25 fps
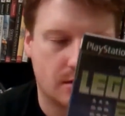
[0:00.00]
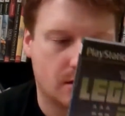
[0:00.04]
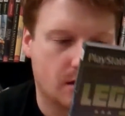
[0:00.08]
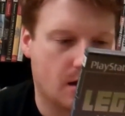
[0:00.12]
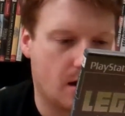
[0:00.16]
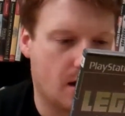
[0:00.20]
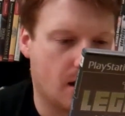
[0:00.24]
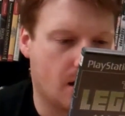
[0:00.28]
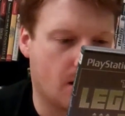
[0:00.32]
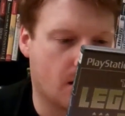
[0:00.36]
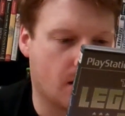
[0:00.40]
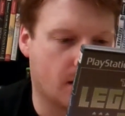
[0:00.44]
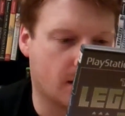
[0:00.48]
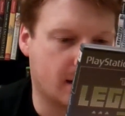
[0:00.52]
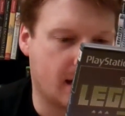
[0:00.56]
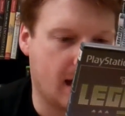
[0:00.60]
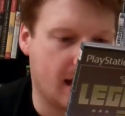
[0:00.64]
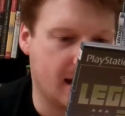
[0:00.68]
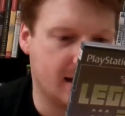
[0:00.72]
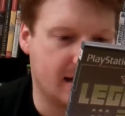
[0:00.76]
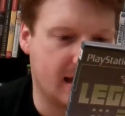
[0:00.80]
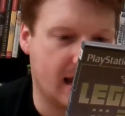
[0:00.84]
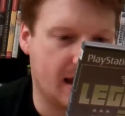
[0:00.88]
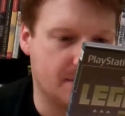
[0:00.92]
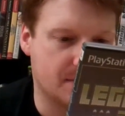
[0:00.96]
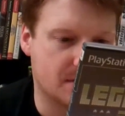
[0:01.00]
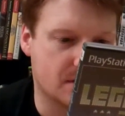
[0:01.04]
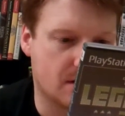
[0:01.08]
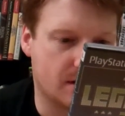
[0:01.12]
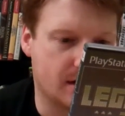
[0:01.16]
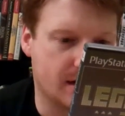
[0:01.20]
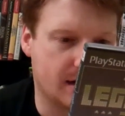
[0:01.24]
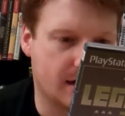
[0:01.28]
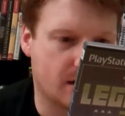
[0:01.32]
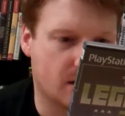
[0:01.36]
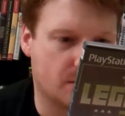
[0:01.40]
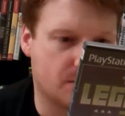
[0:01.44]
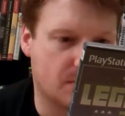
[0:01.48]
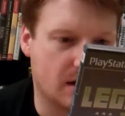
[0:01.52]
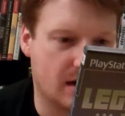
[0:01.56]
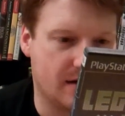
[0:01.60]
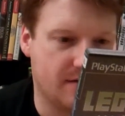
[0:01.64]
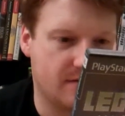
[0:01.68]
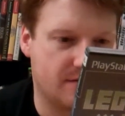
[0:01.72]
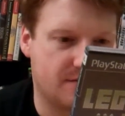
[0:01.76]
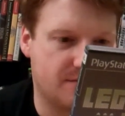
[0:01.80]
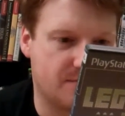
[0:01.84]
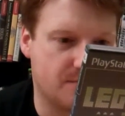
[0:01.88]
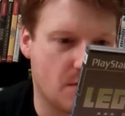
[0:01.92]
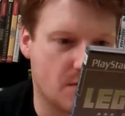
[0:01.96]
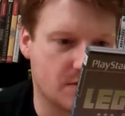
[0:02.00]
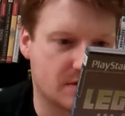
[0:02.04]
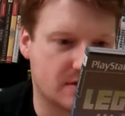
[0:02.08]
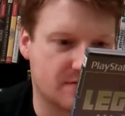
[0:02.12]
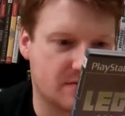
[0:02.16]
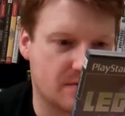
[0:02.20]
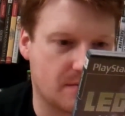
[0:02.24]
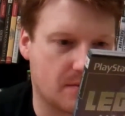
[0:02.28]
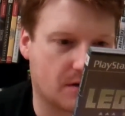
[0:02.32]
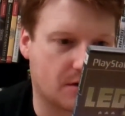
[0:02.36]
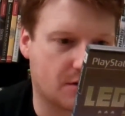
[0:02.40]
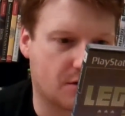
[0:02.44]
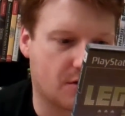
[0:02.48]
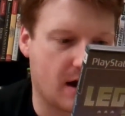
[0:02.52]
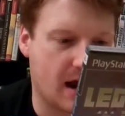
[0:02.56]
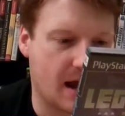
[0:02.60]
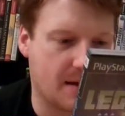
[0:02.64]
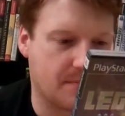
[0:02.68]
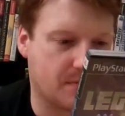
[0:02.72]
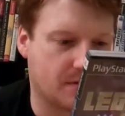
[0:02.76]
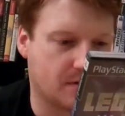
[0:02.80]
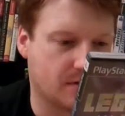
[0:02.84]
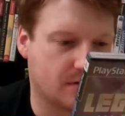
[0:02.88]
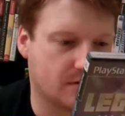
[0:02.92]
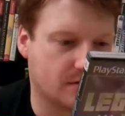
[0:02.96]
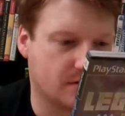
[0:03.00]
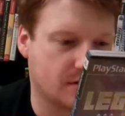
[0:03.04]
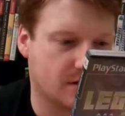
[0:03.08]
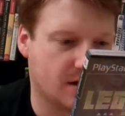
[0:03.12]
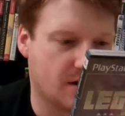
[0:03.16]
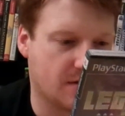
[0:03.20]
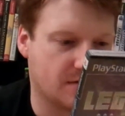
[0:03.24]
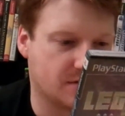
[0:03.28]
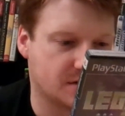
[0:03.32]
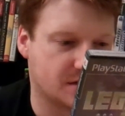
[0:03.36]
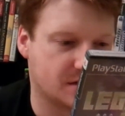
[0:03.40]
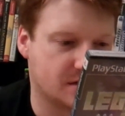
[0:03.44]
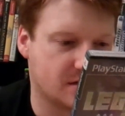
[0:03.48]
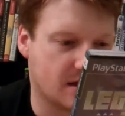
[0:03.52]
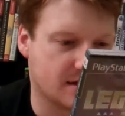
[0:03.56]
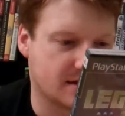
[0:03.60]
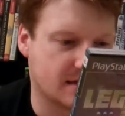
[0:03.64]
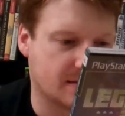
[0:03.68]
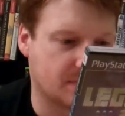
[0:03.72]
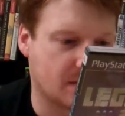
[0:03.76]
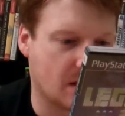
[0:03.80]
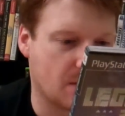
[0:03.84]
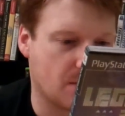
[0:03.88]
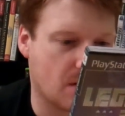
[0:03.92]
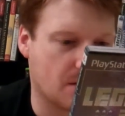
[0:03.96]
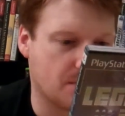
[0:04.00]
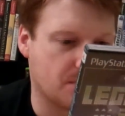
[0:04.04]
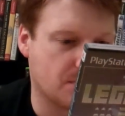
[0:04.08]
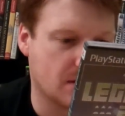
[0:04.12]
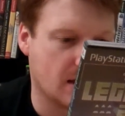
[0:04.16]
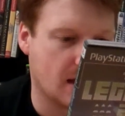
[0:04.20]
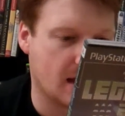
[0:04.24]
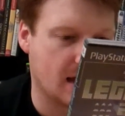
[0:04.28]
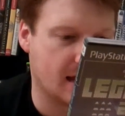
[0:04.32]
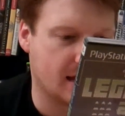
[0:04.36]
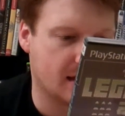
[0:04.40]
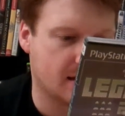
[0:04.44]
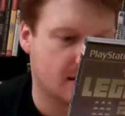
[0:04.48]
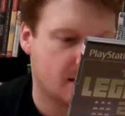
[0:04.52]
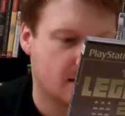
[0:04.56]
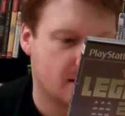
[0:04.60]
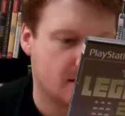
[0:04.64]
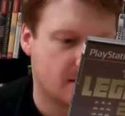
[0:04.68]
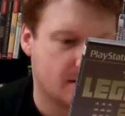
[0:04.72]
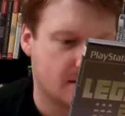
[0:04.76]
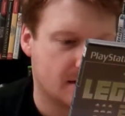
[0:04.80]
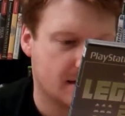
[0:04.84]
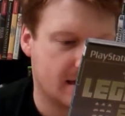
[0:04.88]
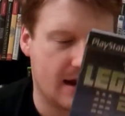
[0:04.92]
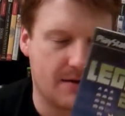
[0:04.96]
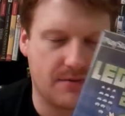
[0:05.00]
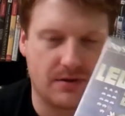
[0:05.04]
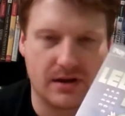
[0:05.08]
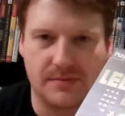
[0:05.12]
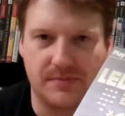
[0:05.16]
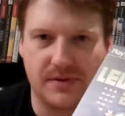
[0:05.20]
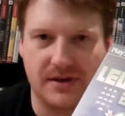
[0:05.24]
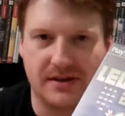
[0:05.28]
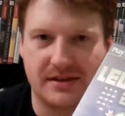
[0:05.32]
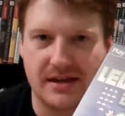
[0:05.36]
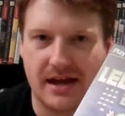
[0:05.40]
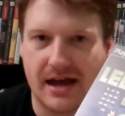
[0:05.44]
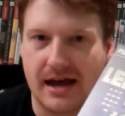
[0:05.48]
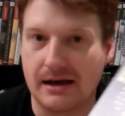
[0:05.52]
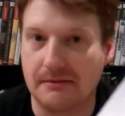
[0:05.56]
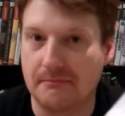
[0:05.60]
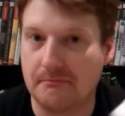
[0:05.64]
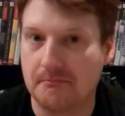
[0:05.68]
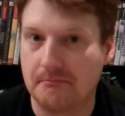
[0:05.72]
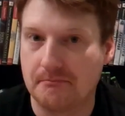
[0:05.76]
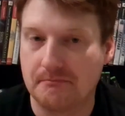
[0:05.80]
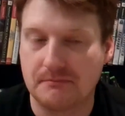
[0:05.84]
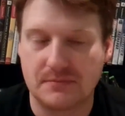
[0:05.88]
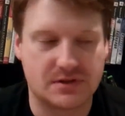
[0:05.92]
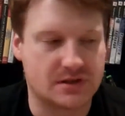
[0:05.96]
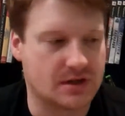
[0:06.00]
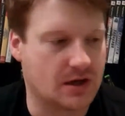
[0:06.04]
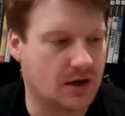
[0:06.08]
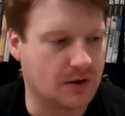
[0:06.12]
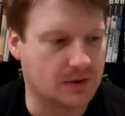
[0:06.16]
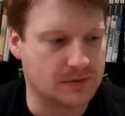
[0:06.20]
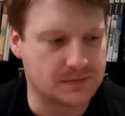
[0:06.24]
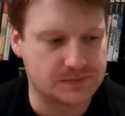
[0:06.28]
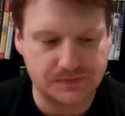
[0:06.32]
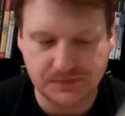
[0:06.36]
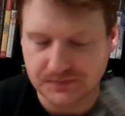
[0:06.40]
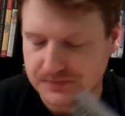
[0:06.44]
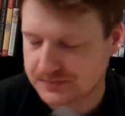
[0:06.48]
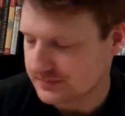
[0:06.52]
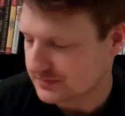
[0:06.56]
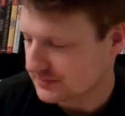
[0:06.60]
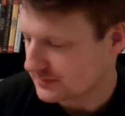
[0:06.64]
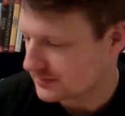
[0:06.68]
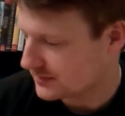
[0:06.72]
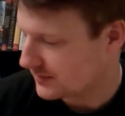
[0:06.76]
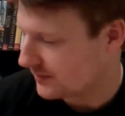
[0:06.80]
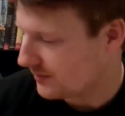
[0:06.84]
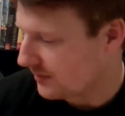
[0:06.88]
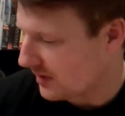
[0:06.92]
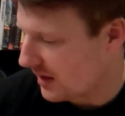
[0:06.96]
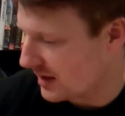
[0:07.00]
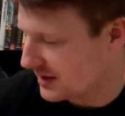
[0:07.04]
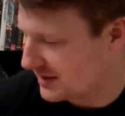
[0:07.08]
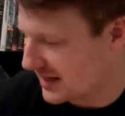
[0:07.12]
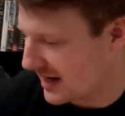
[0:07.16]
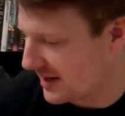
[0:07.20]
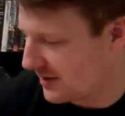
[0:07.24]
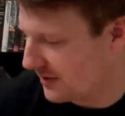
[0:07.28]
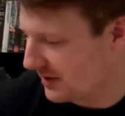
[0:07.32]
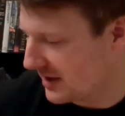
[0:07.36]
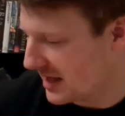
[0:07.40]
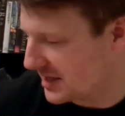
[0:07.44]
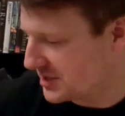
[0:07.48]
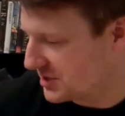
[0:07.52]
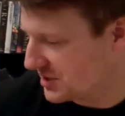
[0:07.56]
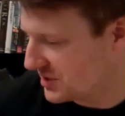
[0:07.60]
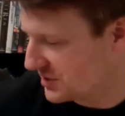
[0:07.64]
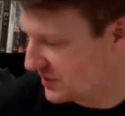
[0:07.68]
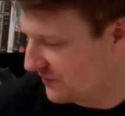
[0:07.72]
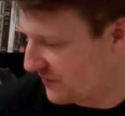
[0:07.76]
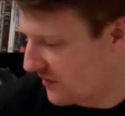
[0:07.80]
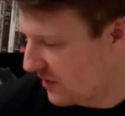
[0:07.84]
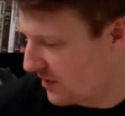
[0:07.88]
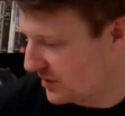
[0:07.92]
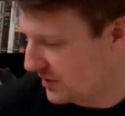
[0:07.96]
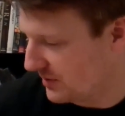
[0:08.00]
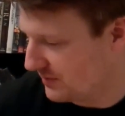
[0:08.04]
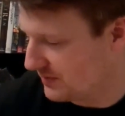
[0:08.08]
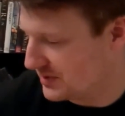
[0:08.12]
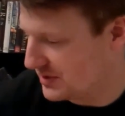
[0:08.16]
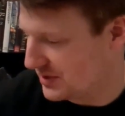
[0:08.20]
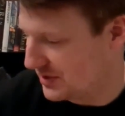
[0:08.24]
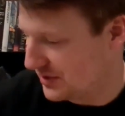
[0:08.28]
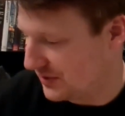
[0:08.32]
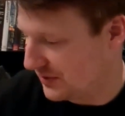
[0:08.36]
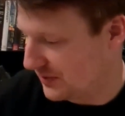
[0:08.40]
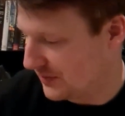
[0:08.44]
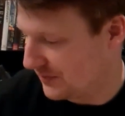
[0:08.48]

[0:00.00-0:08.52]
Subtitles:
arcade games on here. But even if most of them are crap and just not something I want to play, can't really beat that. So. Taito Legends Volume 2.